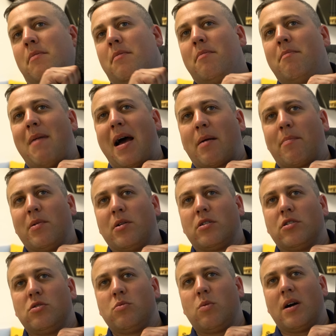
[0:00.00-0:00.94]

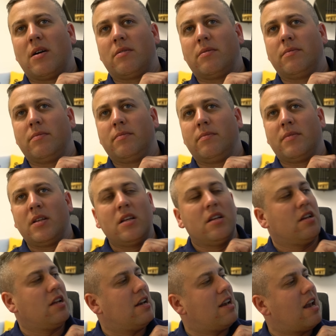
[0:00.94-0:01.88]
MacBook as well.
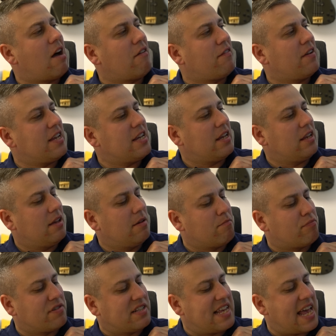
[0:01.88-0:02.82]
Lovely and
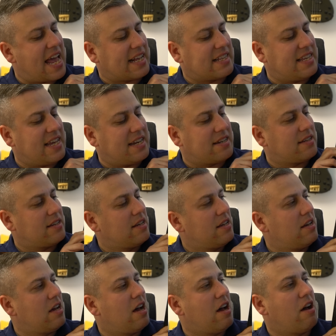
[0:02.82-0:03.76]
protected
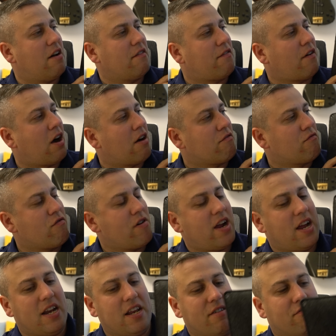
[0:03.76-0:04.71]
via
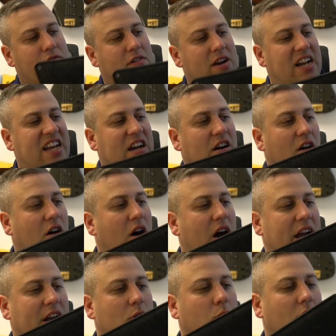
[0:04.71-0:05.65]
really, really
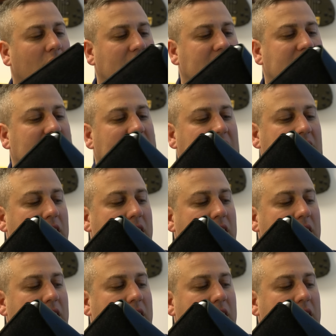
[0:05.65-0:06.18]
high quality